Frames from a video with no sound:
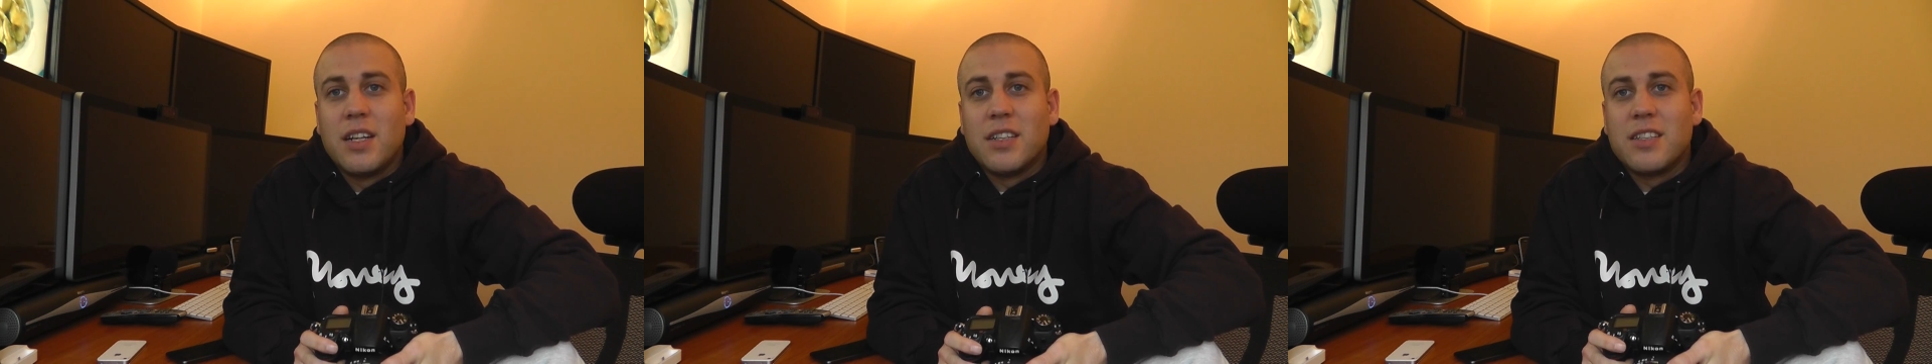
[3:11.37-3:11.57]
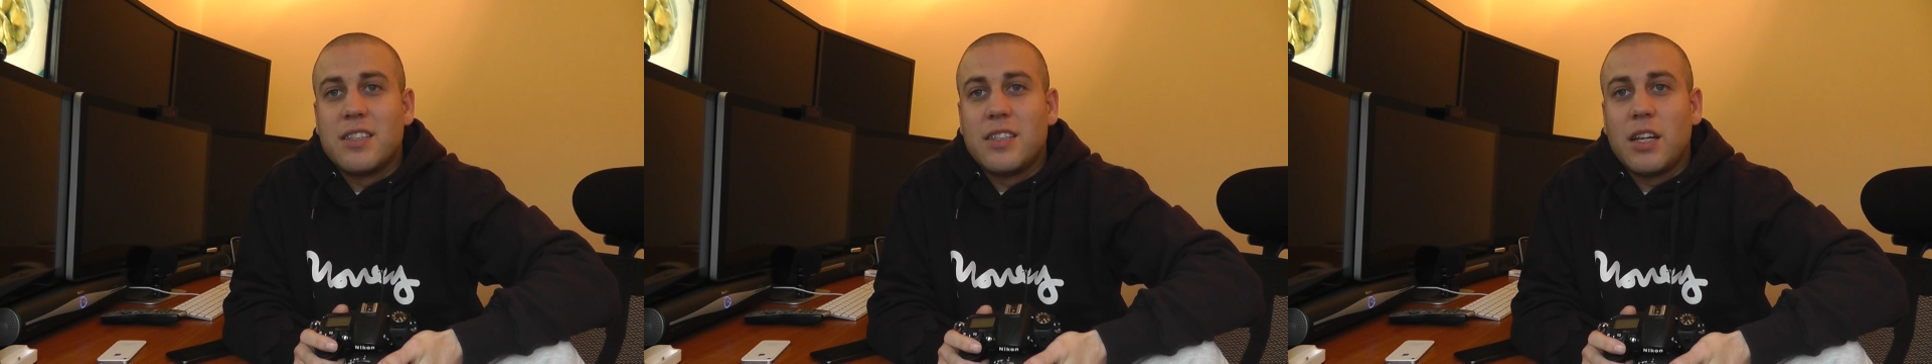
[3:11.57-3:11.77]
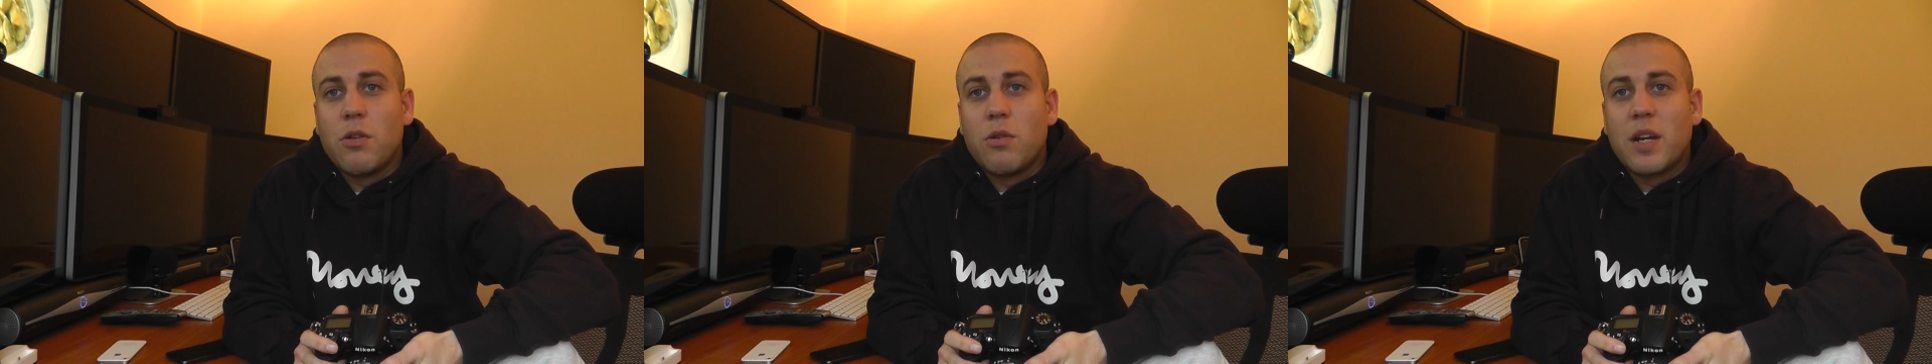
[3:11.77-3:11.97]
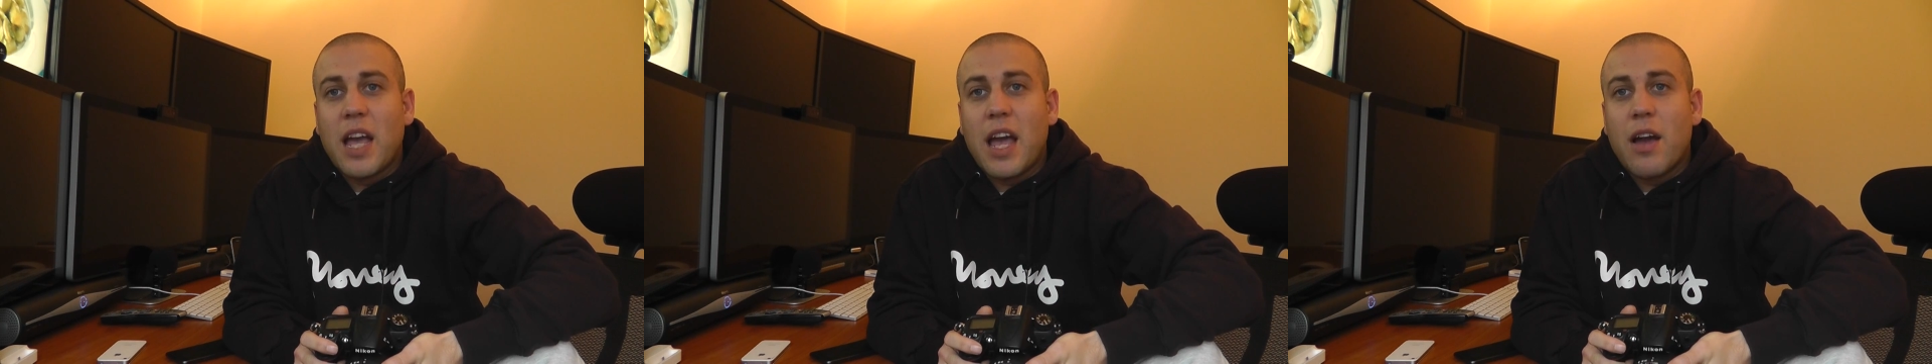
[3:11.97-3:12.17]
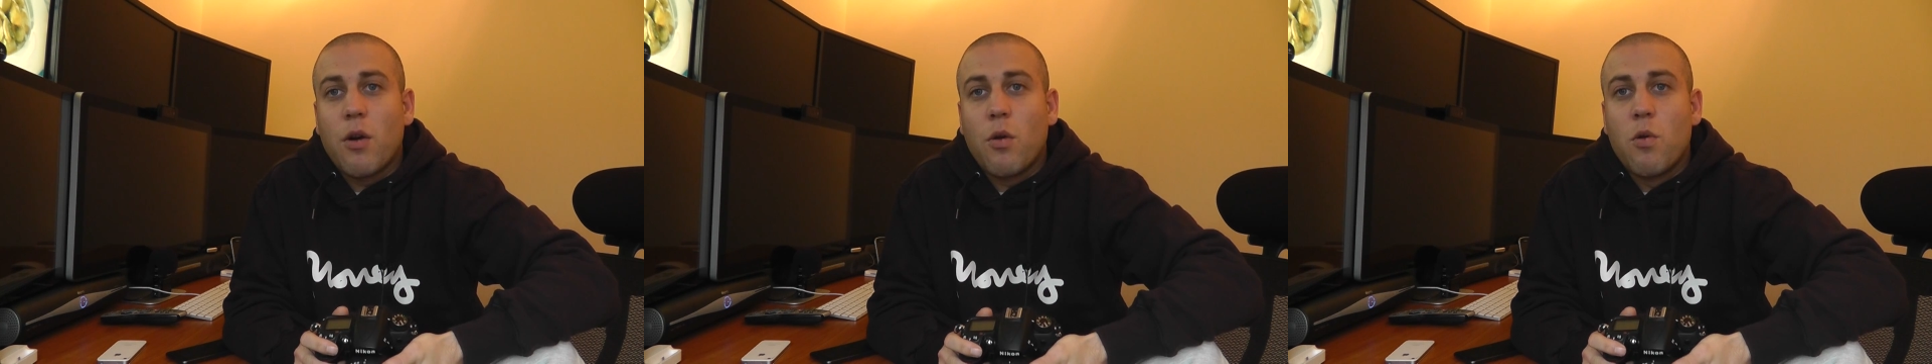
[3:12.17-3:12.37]
and still
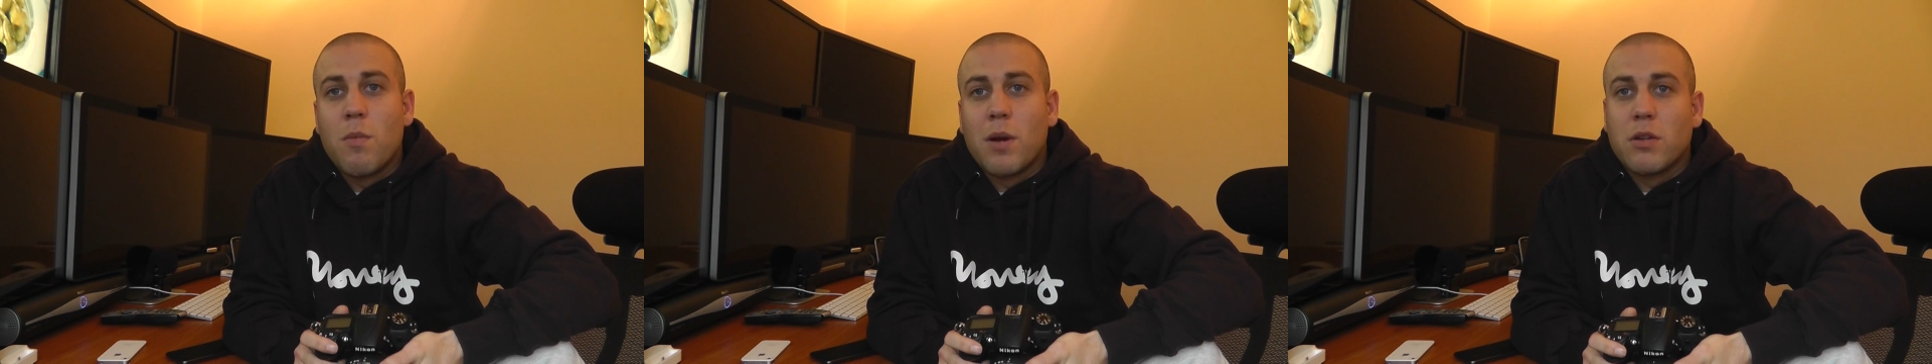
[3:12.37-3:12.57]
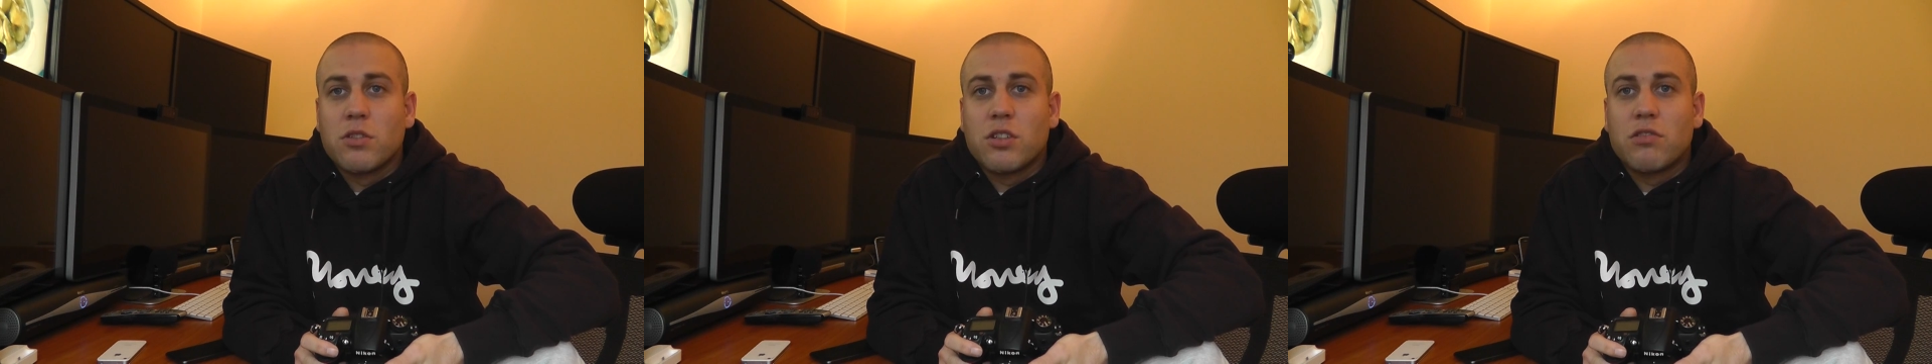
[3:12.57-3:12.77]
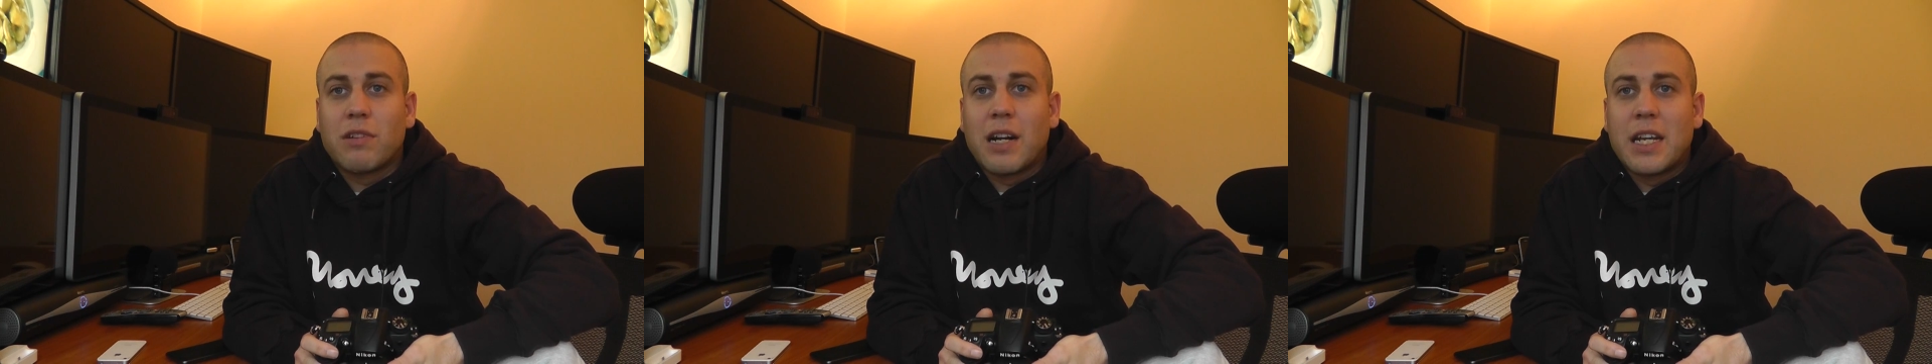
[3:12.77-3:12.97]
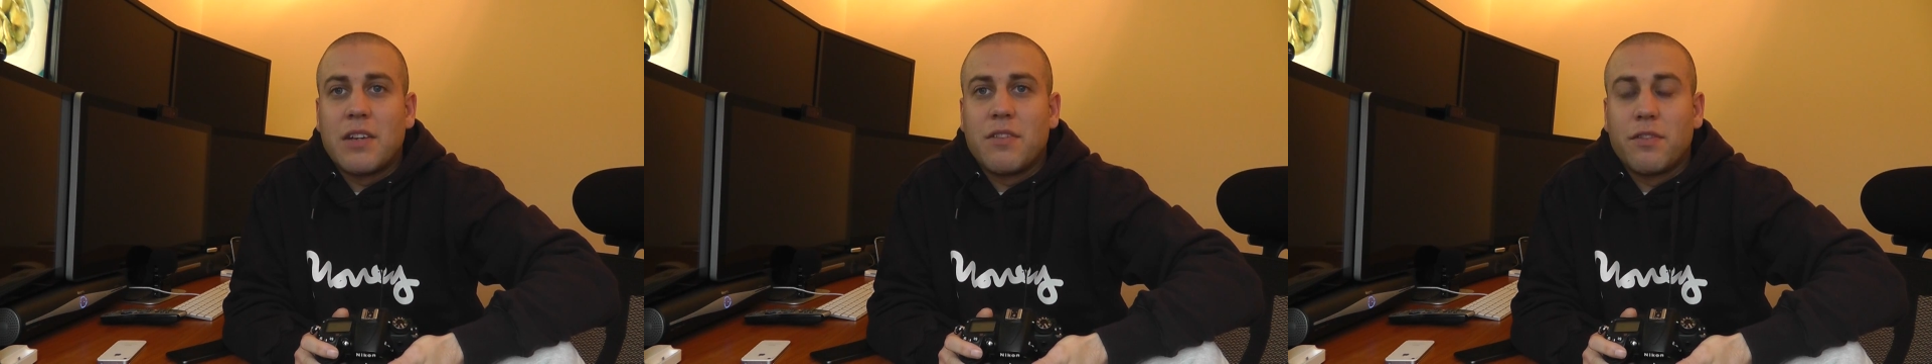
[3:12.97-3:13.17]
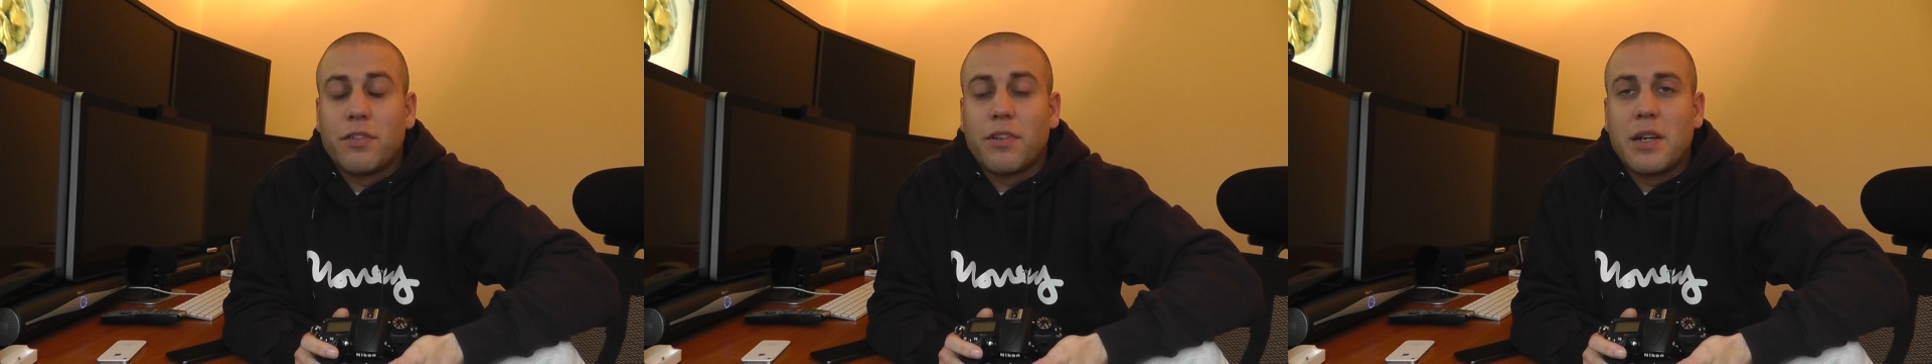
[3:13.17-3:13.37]
get almost
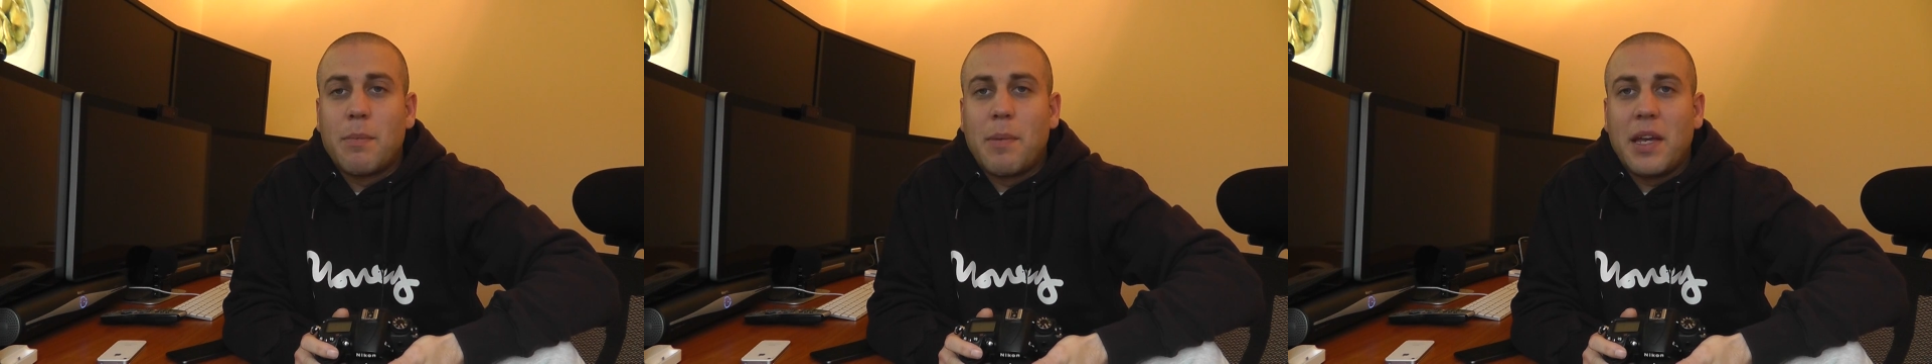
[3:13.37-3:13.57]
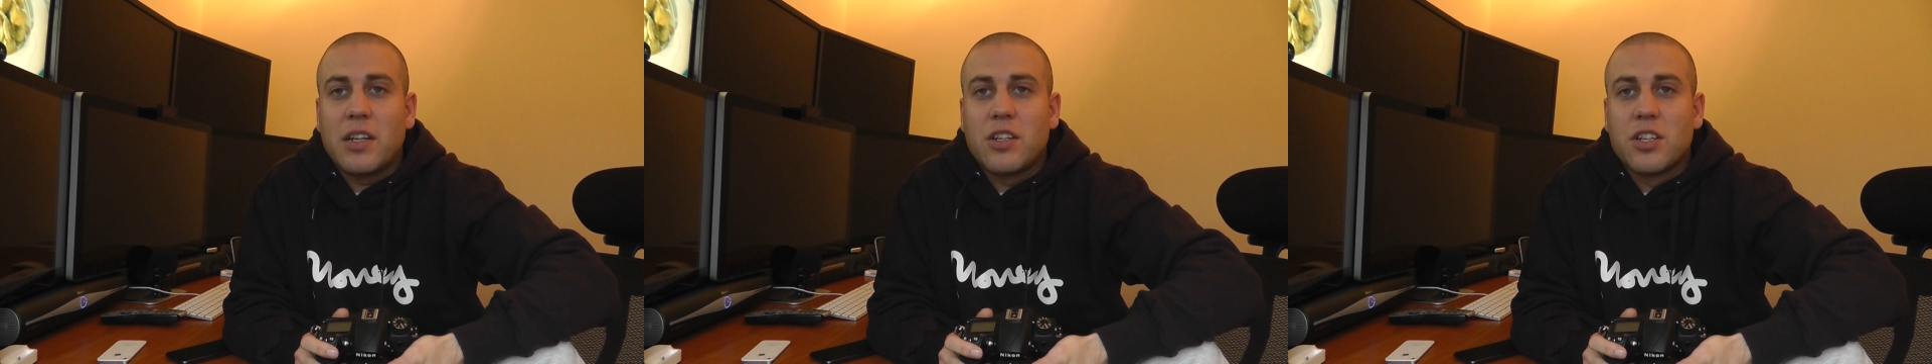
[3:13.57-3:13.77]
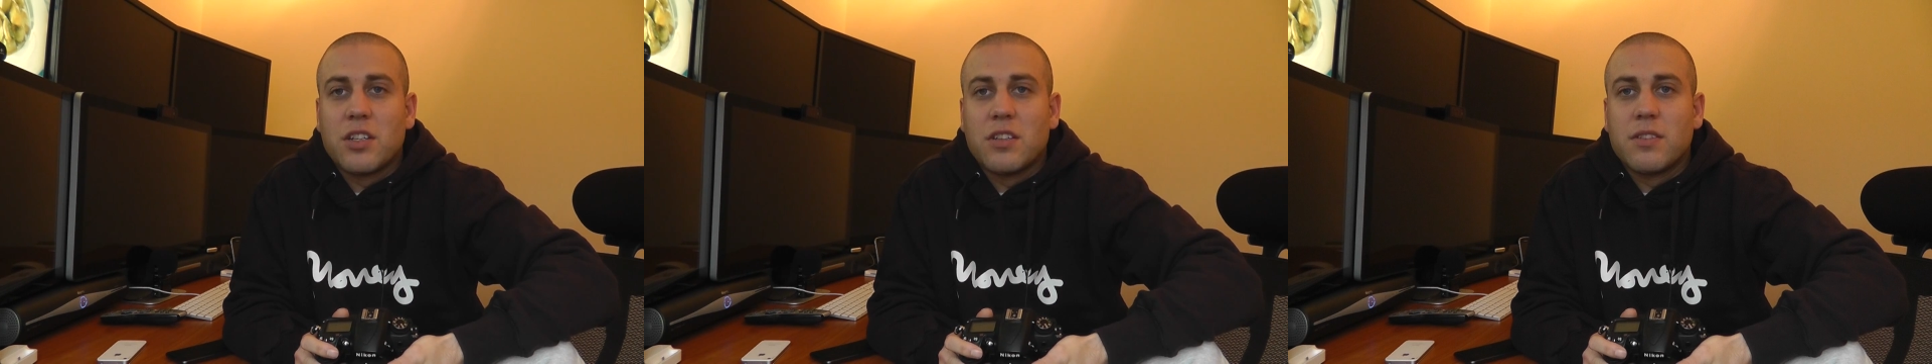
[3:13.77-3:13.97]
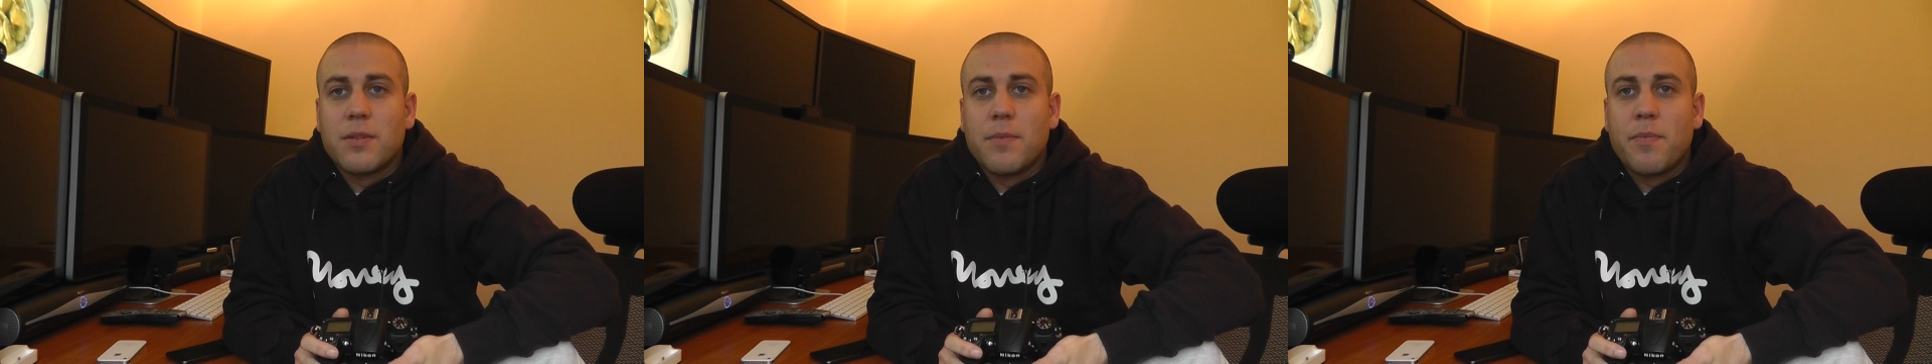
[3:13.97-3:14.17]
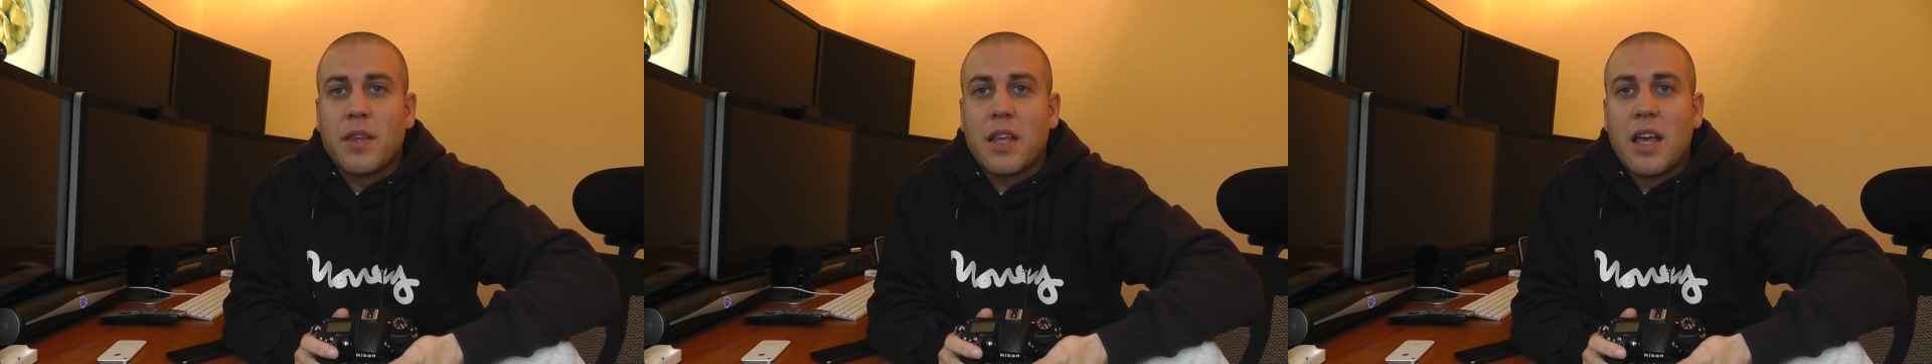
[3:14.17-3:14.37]
grain-free pictures.